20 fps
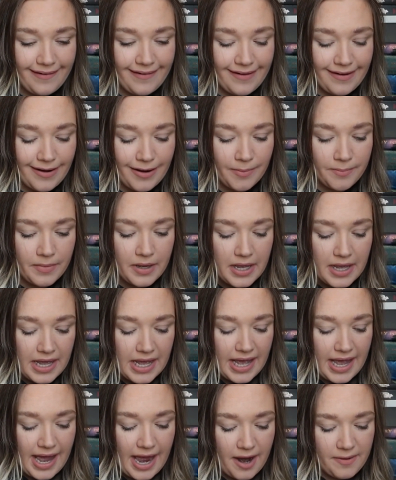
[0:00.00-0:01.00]
I'm
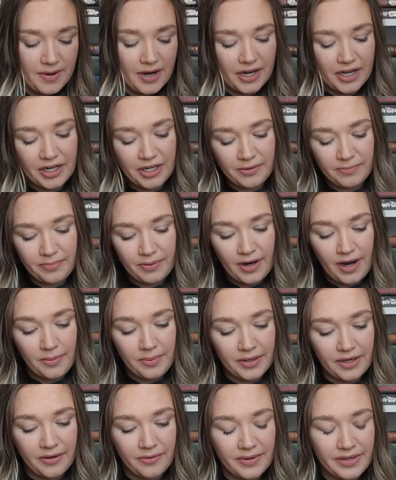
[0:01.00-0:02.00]
not gonna
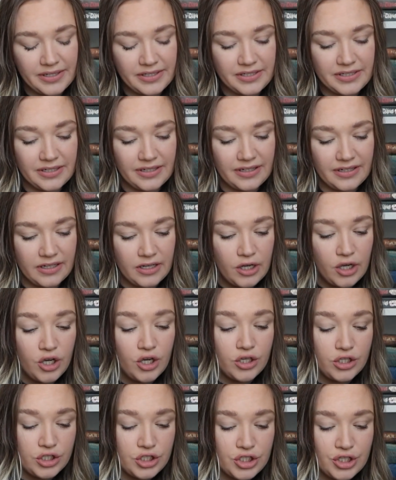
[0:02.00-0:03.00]
probably go into
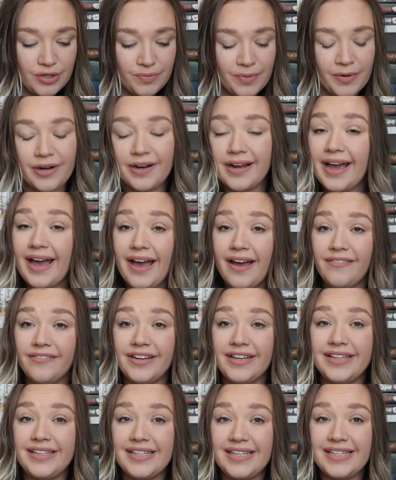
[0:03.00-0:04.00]
super
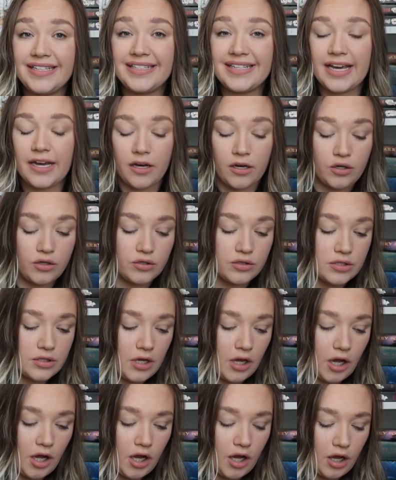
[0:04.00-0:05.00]
heavy details
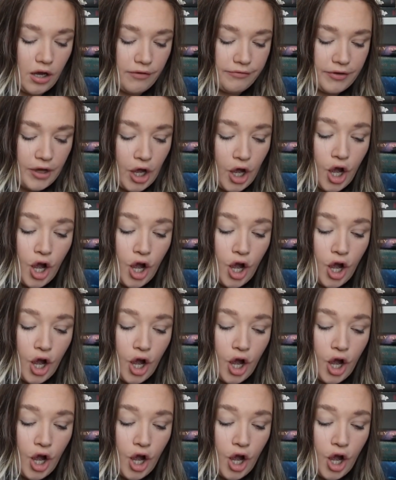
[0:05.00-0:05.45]
of